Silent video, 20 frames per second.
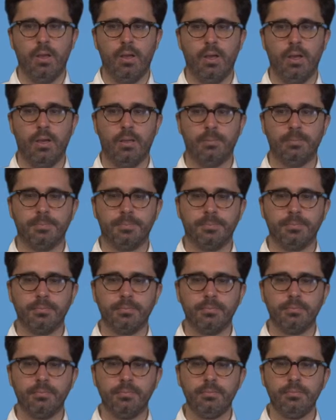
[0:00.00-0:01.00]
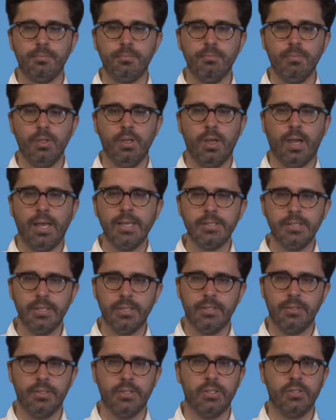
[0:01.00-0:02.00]
I
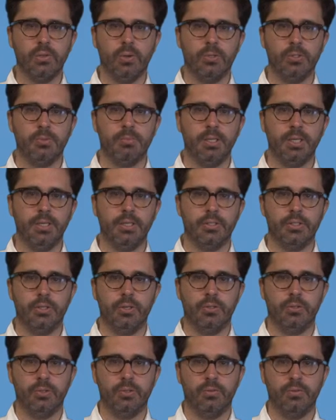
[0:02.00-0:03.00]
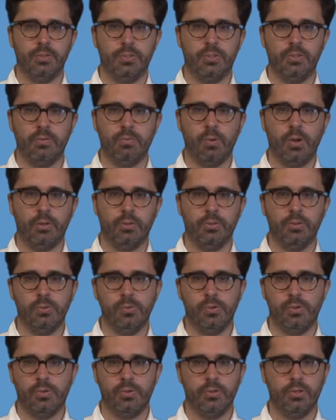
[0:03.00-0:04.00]
sit in these large meetings here at the University of Waterloo
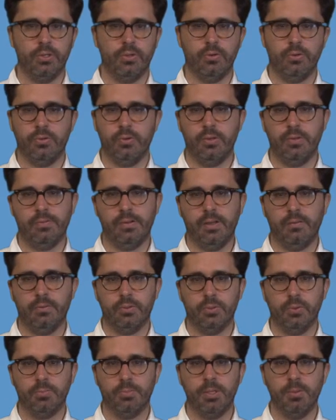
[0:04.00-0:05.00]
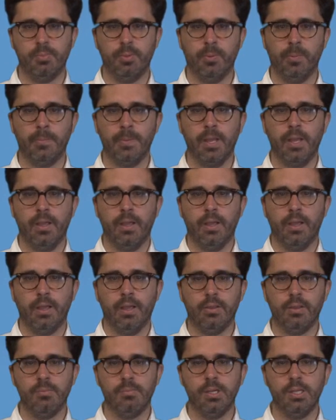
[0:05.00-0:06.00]
with 30 or 35 or so people,
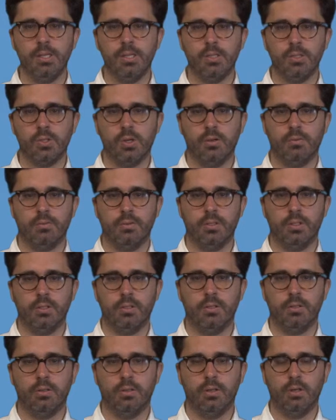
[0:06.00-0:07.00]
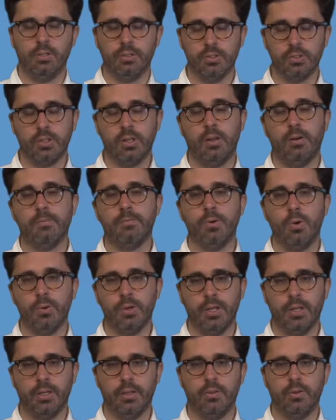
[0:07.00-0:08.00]
and the meetings often, there's a lot of
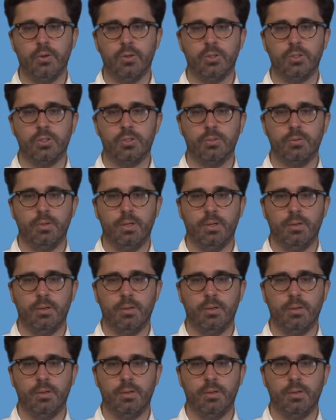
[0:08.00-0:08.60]
voting and there's